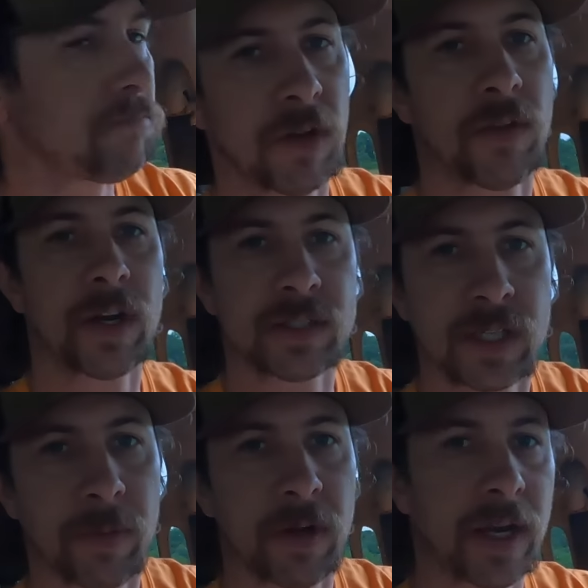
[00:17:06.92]
the next
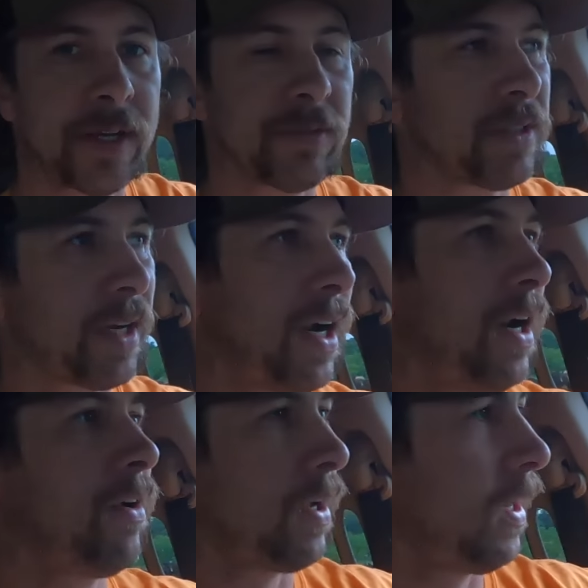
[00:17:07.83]
couple of days, we'd say,
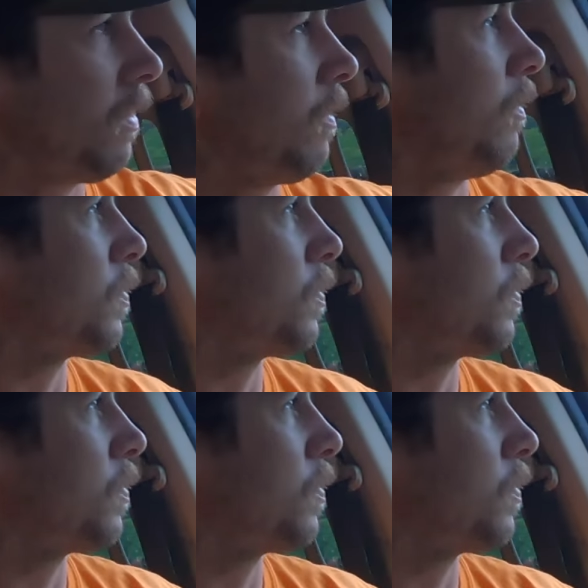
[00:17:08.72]
oh, okay, a little